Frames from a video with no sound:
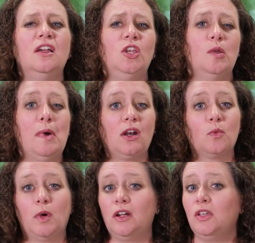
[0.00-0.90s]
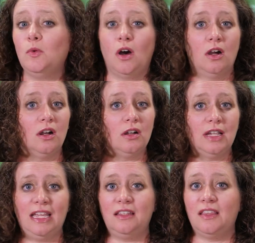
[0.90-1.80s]
No matter where you are
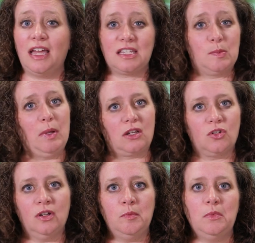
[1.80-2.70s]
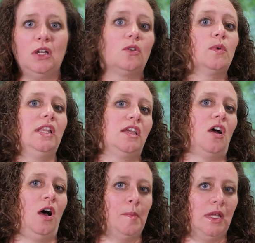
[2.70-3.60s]
in that spectrum, a really
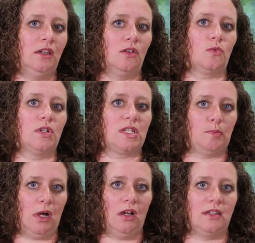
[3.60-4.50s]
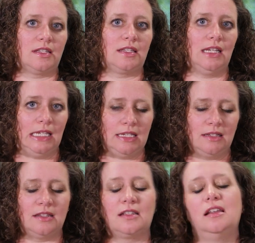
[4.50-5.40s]
common response
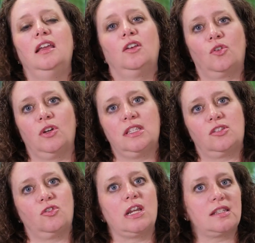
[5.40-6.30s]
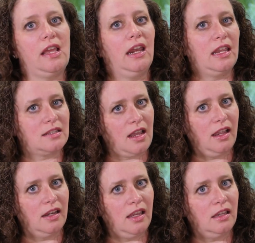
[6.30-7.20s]
is increased stress and
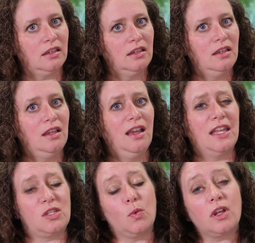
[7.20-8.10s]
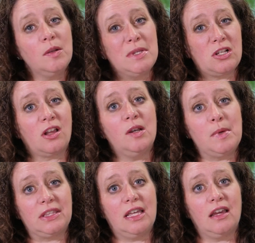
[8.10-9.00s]
anxiety. And so we're going to be talking
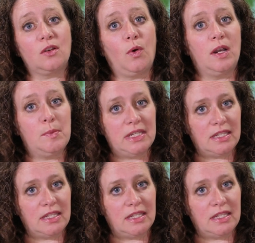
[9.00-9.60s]
about that quite a bit